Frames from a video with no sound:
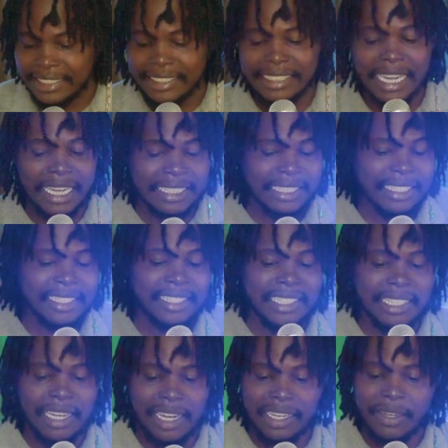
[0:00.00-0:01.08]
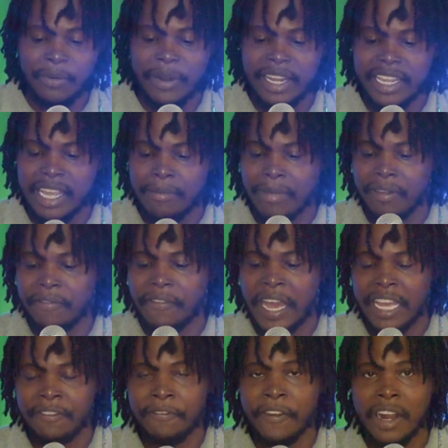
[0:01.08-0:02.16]
that song when name
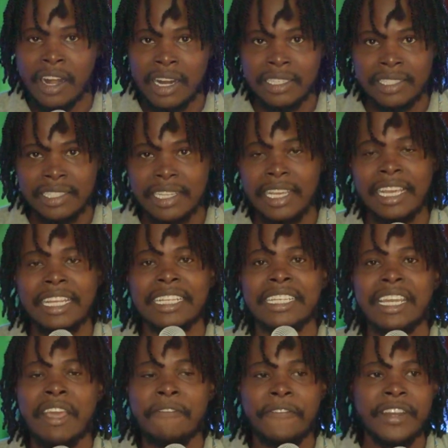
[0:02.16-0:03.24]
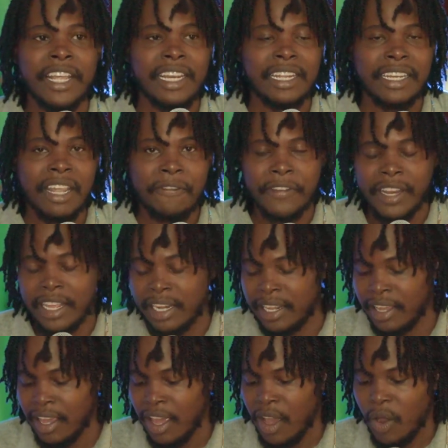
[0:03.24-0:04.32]
Fight For Us, it
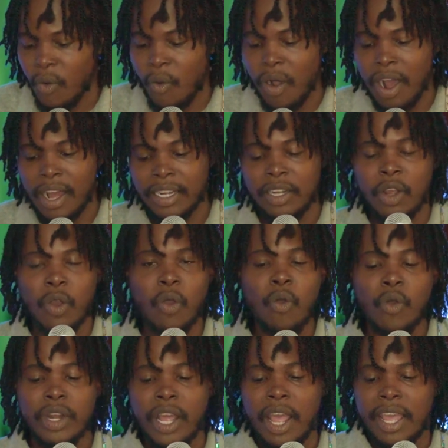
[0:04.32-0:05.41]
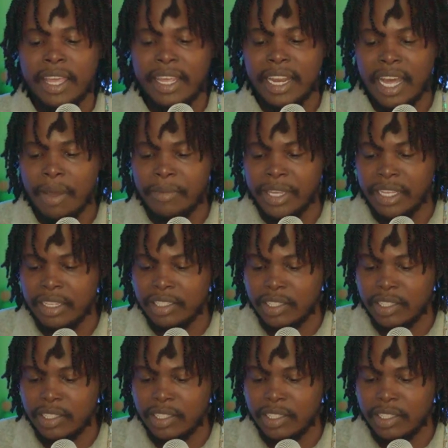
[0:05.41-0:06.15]
definitely gone good, you know what I mean?